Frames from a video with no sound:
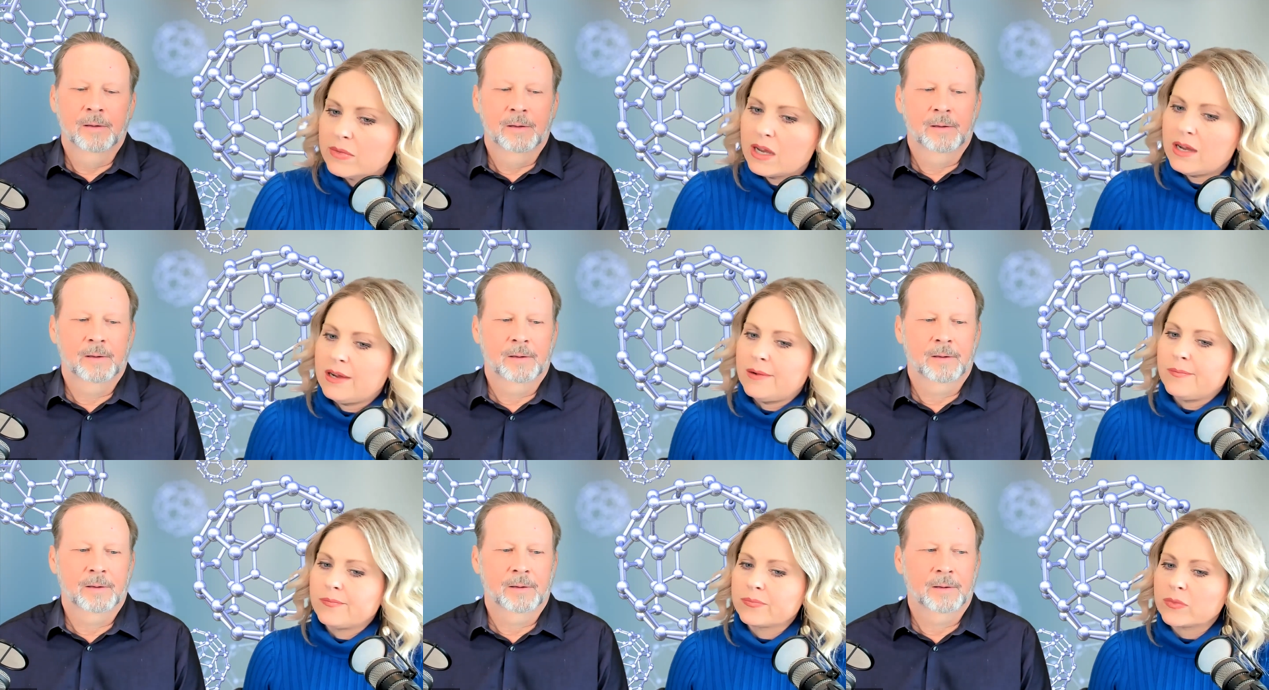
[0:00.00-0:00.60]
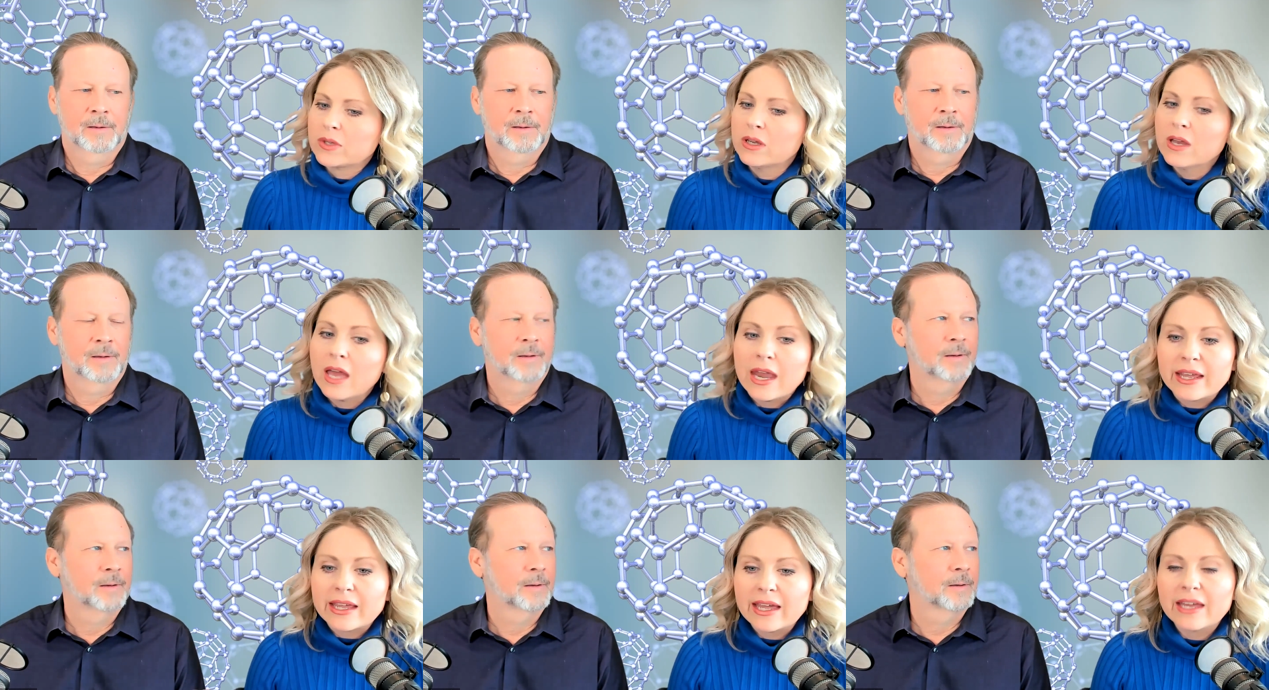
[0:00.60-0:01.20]
Speaker 1: Um,
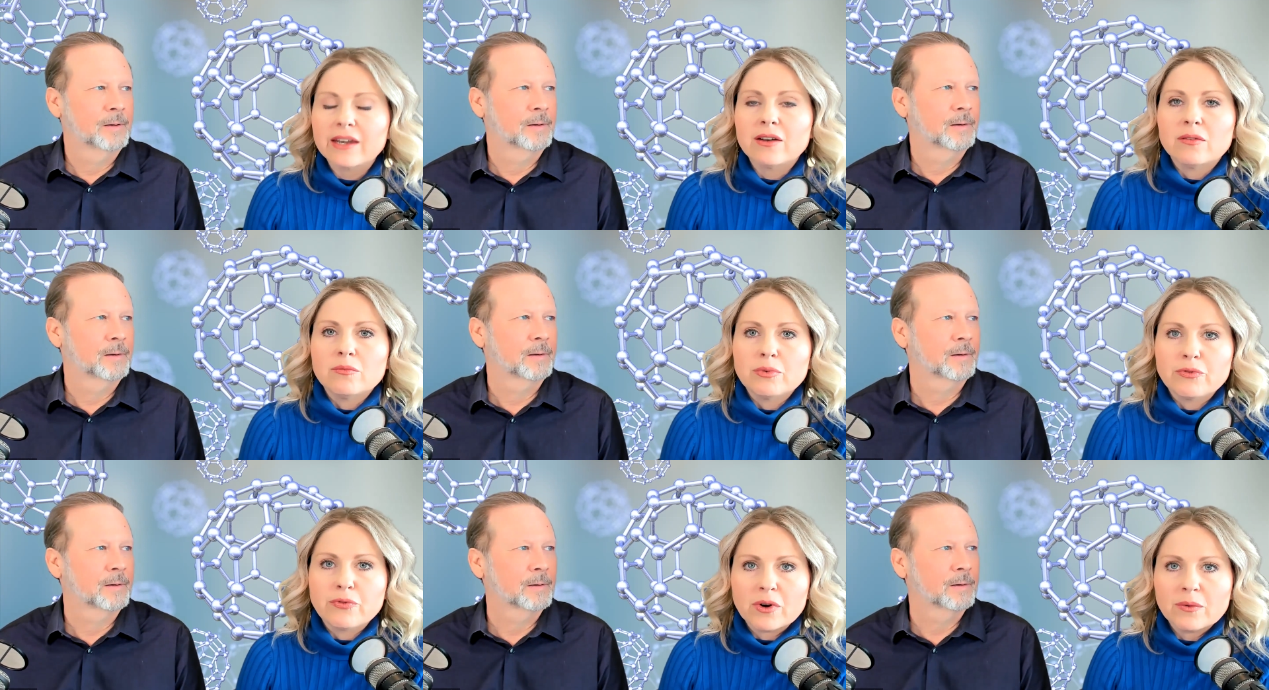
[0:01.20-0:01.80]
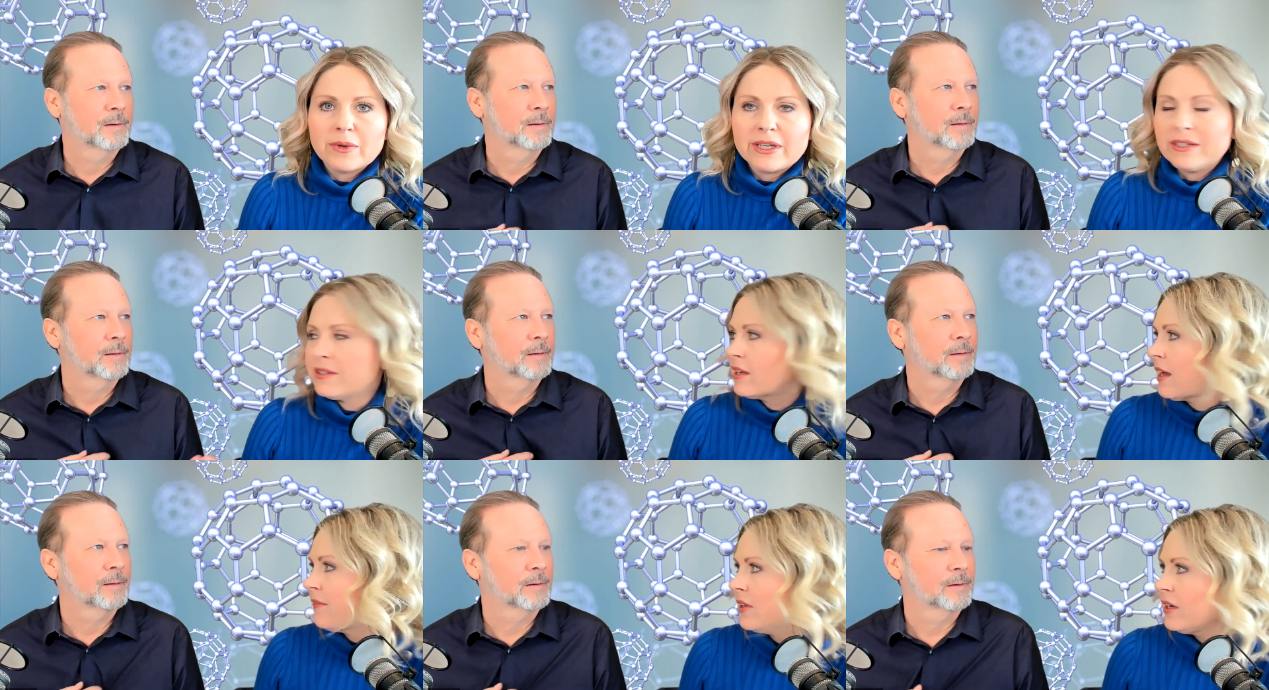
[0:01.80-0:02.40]
and again, before we
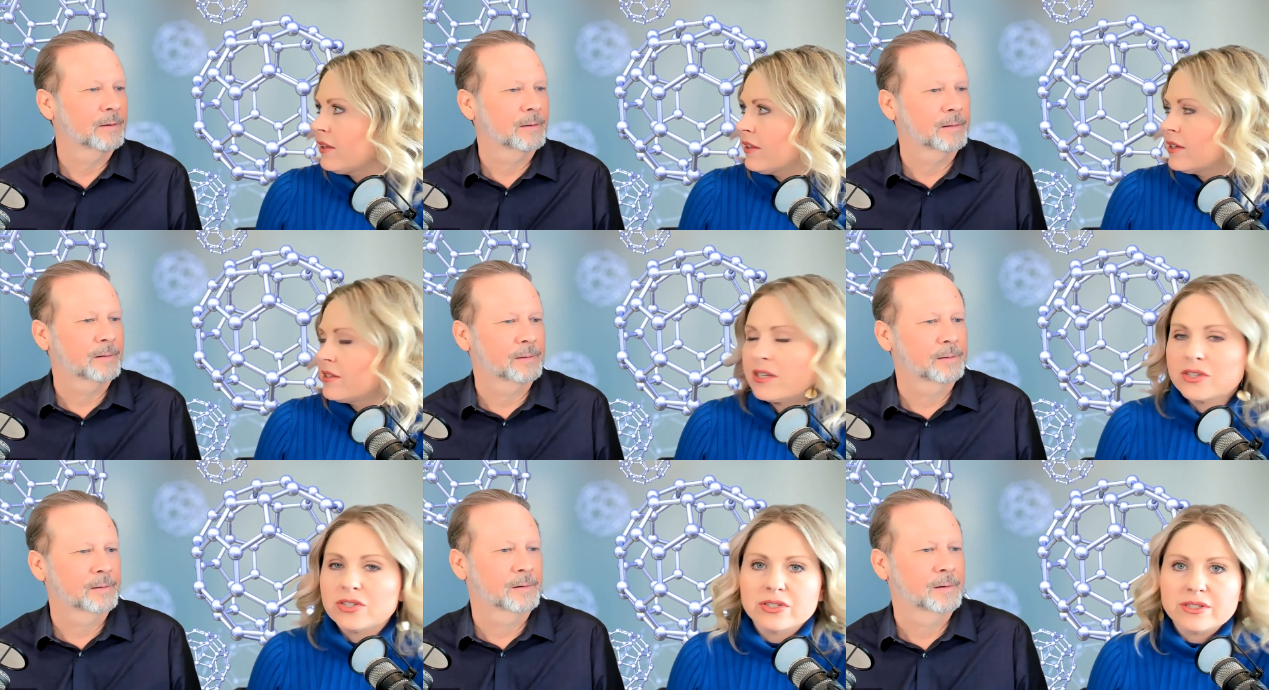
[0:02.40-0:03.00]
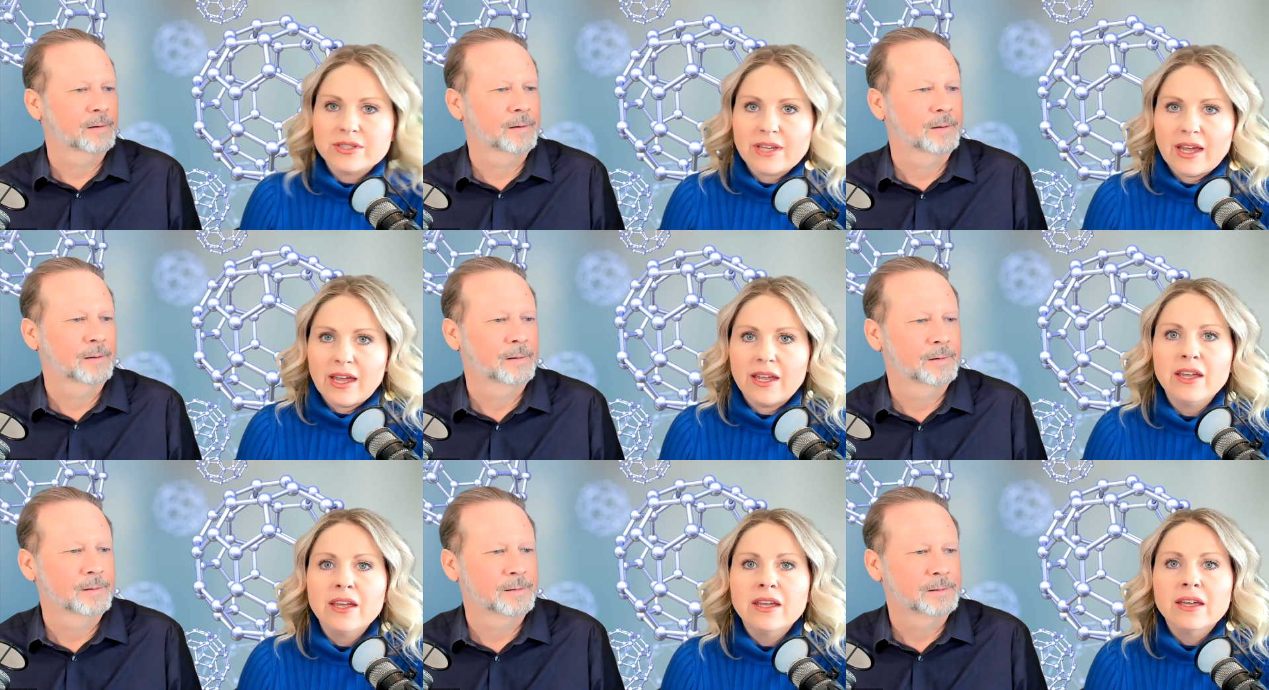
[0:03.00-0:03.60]
dive into this, I should
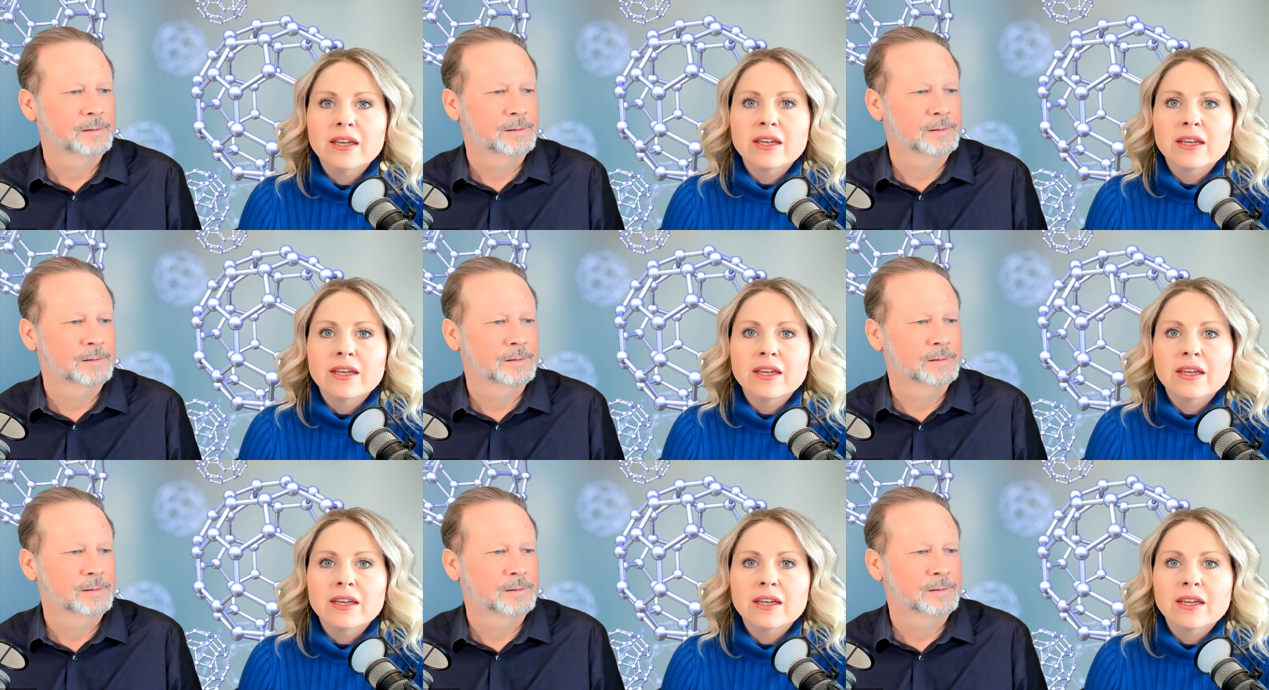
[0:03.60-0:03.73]
say